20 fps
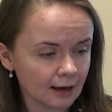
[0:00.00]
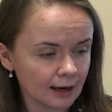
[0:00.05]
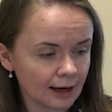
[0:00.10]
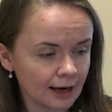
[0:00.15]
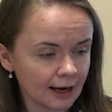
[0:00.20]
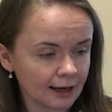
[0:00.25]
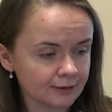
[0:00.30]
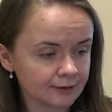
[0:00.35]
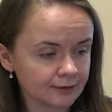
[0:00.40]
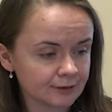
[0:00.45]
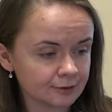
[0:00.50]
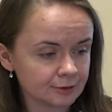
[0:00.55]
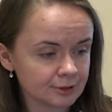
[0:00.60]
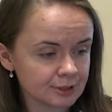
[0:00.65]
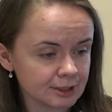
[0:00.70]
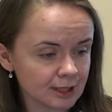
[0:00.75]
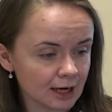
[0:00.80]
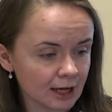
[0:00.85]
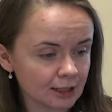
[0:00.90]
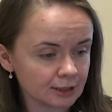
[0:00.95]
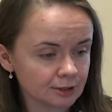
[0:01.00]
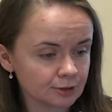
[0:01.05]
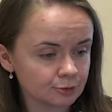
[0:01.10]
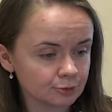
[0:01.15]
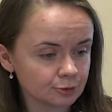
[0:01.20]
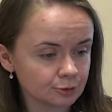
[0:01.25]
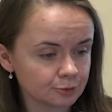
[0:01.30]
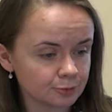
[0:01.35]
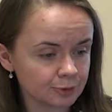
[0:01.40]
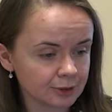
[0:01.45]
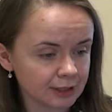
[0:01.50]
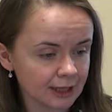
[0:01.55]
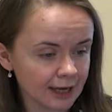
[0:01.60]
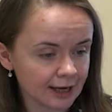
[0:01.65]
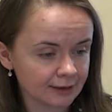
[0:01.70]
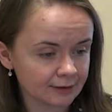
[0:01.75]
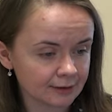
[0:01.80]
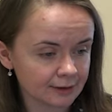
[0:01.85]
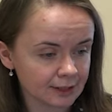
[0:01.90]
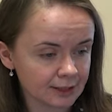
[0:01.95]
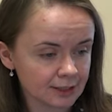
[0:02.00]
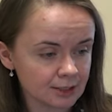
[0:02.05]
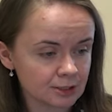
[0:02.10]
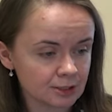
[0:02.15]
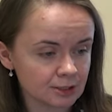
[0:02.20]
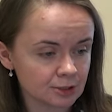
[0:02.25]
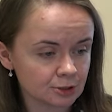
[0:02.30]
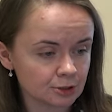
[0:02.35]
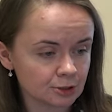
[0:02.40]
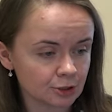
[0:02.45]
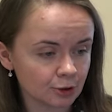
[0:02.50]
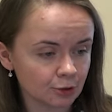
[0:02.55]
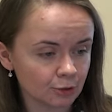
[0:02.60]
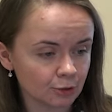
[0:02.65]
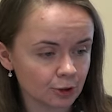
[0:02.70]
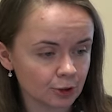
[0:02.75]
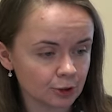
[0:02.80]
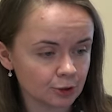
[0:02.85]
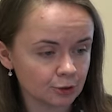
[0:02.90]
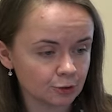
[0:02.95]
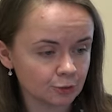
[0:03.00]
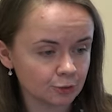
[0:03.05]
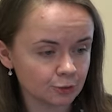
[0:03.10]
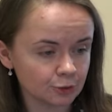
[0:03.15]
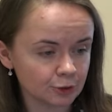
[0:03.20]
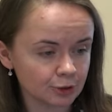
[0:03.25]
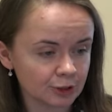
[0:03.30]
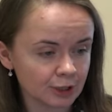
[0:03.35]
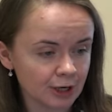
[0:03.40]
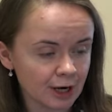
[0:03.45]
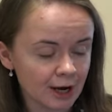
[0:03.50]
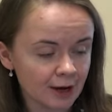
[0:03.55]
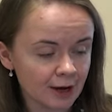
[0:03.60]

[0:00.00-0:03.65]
And the results would be like this. So you would